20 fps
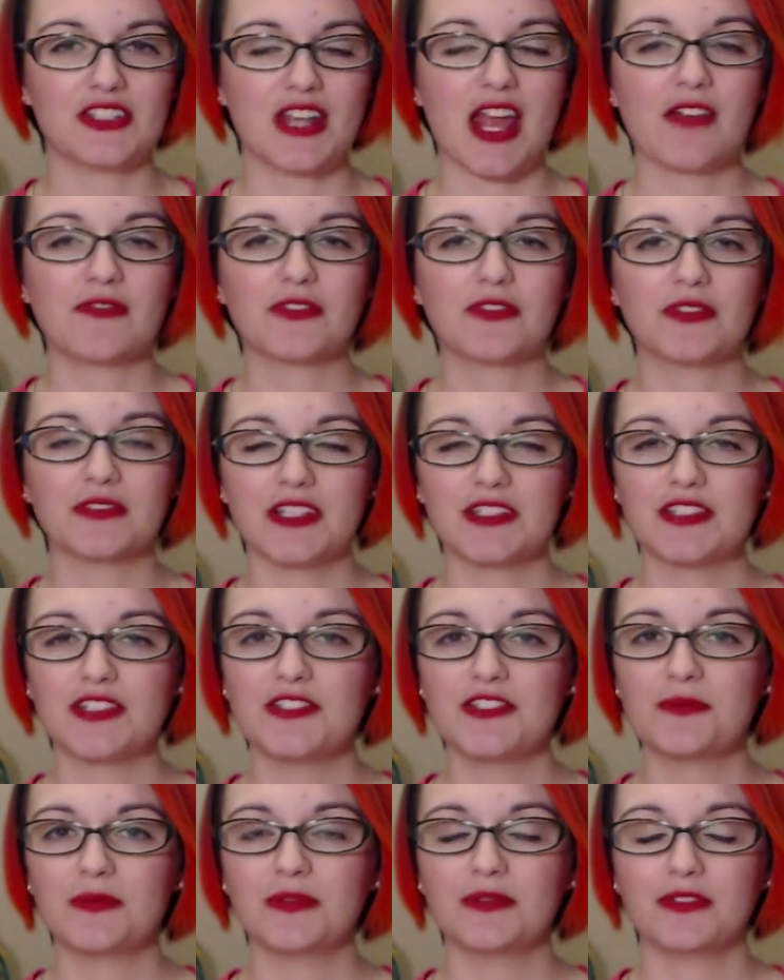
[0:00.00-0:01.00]
after
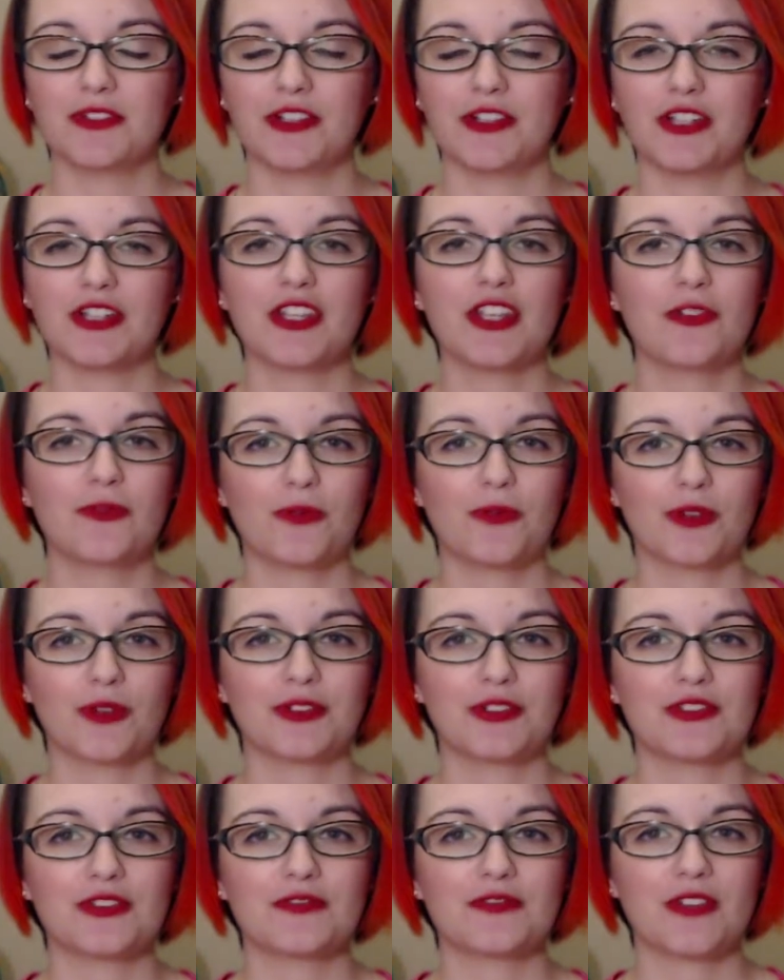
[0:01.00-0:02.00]
lessons were learned in
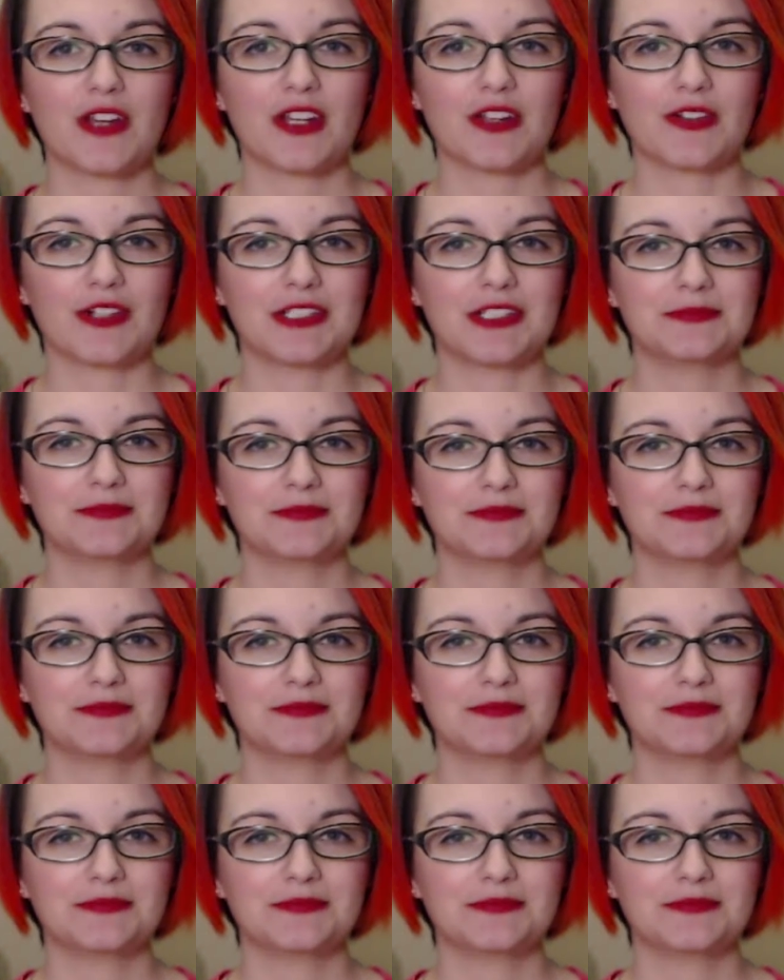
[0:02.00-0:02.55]
Warlords of Draenor.